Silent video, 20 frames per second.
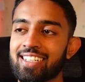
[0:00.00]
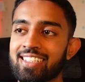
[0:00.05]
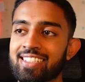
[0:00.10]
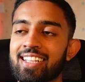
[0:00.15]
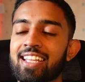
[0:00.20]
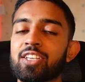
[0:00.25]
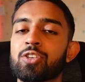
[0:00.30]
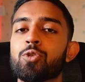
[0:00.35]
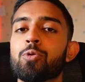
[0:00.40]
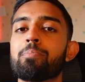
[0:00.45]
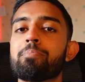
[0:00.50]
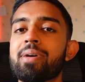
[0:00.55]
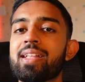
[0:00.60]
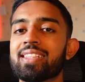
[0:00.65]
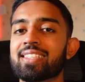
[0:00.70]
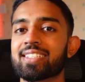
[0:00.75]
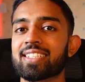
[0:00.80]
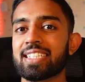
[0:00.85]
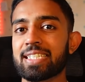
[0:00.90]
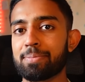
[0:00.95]
It's like you're
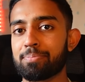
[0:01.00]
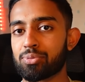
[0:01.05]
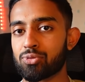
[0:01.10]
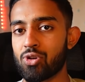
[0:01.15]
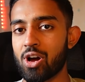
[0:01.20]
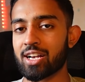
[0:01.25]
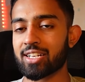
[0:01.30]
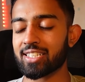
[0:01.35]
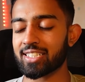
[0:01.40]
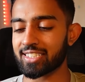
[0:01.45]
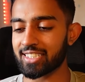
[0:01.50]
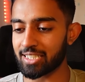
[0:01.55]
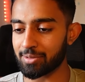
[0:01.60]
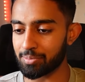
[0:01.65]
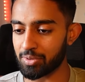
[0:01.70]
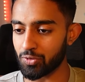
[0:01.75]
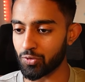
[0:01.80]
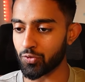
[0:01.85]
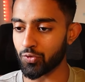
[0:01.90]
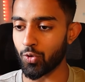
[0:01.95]
mentally
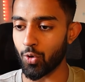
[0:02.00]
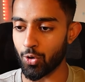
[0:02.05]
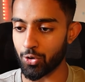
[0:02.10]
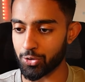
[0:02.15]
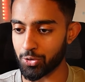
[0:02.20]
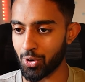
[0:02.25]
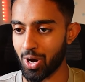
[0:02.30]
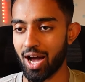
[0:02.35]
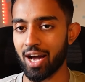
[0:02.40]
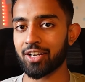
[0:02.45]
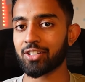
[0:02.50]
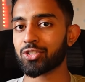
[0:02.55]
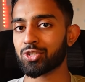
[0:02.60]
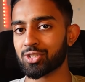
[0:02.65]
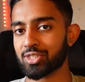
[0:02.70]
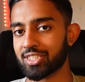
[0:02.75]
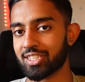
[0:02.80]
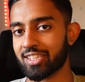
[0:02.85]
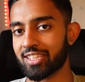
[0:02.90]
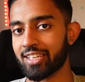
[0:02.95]
practicing before you're
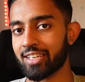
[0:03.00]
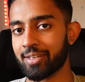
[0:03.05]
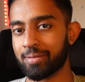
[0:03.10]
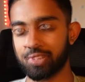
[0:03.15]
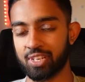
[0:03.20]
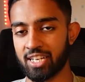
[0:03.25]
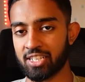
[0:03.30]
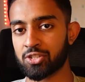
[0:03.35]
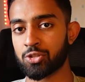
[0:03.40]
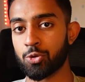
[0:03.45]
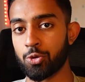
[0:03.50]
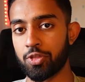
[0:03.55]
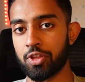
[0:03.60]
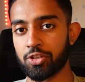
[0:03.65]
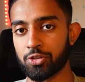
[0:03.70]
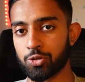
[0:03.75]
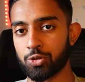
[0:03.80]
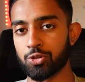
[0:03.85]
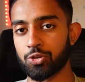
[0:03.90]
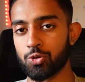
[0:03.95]
actually there. The next two
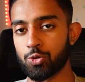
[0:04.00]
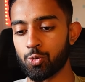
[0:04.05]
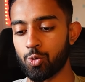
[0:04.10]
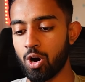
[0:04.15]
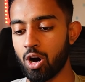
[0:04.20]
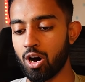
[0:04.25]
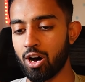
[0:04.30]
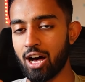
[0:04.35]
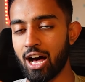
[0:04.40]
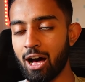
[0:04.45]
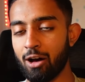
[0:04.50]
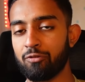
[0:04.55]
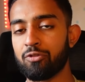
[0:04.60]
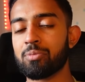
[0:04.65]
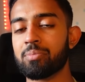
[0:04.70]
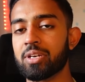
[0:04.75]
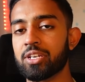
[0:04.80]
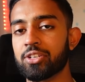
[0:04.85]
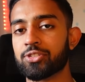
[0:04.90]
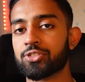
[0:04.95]
things you can do are
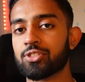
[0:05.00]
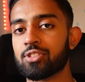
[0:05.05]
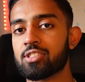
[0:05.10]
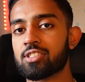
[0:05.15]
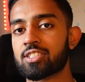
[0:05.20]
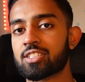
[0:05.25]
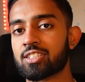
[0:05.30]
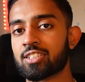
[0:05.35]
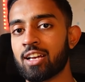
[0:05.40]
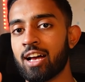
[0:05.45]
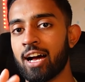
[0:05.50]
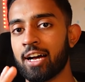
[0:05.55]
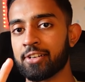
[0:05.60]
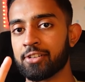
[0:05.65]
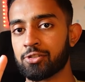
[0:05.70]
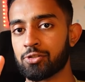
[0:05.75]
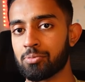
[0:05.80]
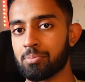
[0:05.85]
affirmations and